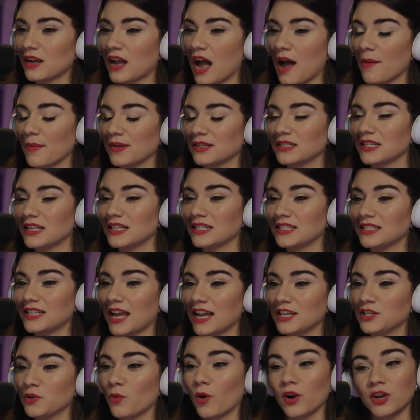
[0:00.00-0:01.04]
commented and
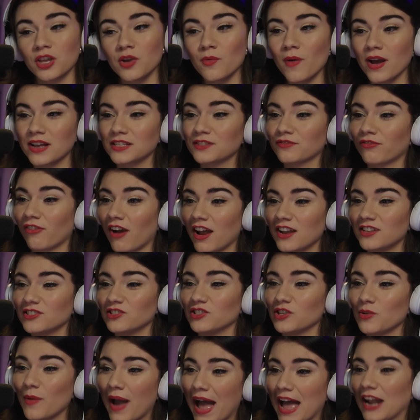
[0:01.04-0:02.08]
said, To our US
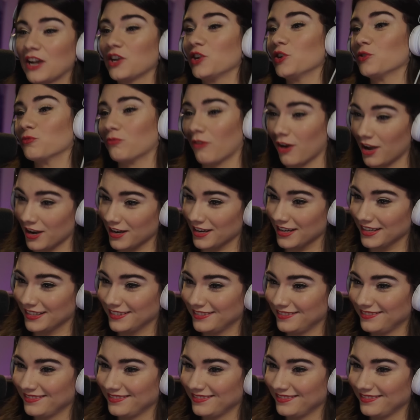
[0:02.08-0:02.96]
friends, you had a good run.